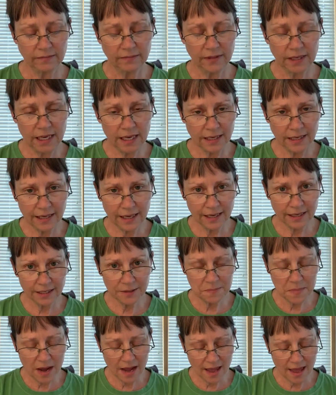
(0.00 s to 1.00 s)
It kicked
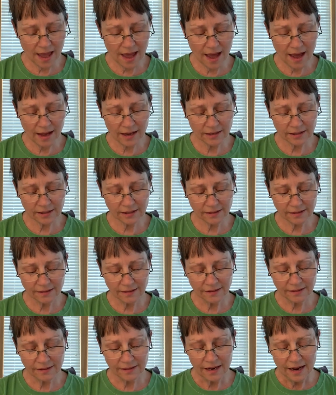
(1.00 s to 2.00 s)
my ass.
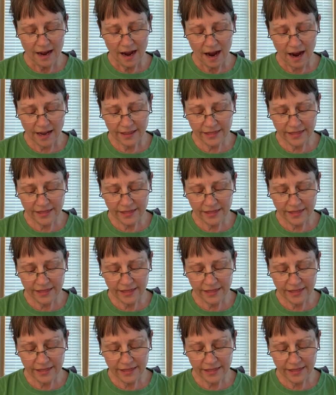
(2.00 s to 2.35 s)
I